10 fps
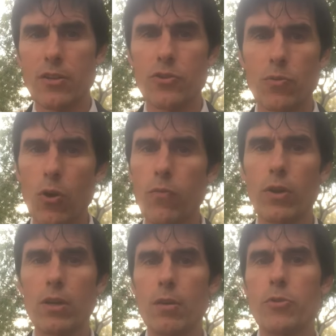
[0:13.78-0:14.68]
to
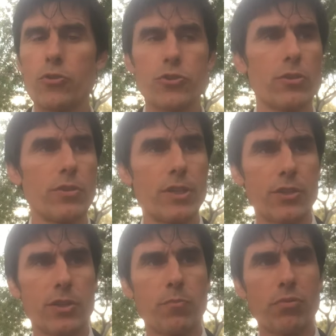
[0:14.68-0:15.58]
overcome your sugar
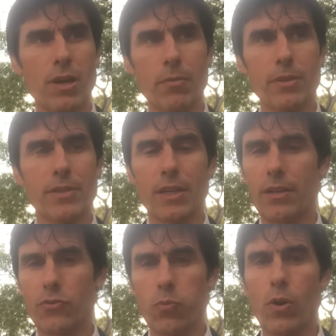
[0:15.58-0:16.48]
addiction, probably take
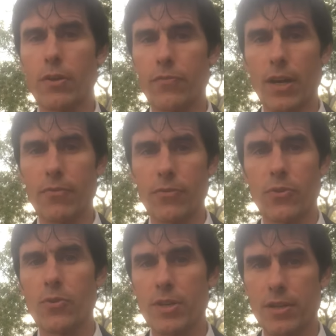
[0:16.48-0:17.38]
you 25,
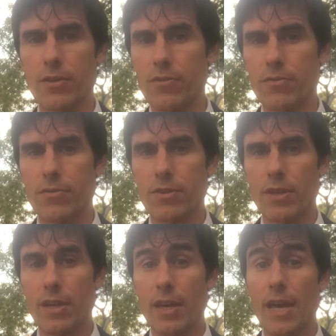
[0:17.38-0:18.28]
30 years
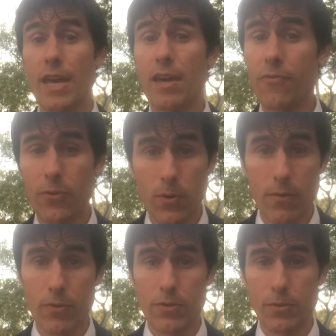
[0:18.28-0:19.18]
if you
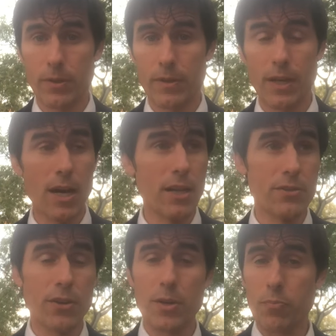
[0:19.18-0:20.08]
ever do it. The
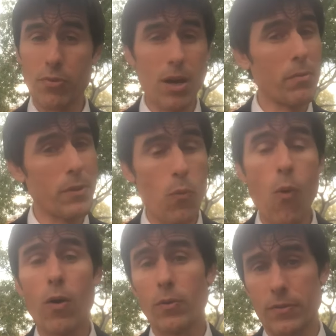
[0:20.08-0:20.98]
odds are you probably
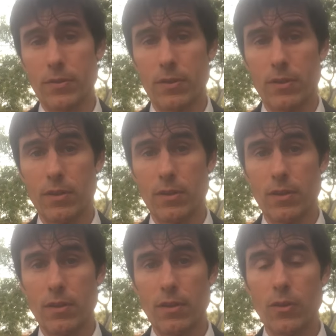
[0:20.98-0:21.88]
won't.
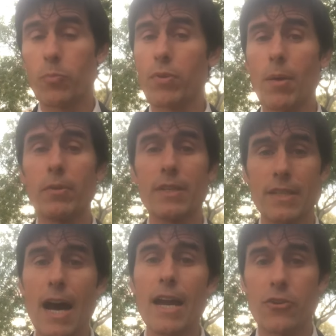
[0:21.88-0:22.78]
You'll probably
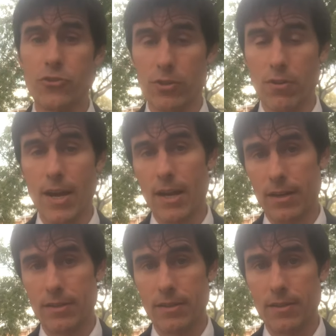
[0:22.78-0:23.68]
die a sugar
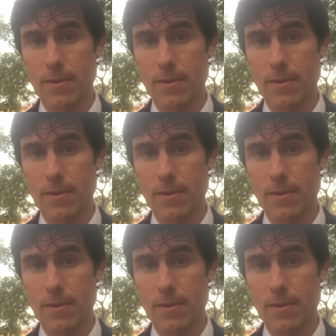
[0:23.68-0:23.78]
addict.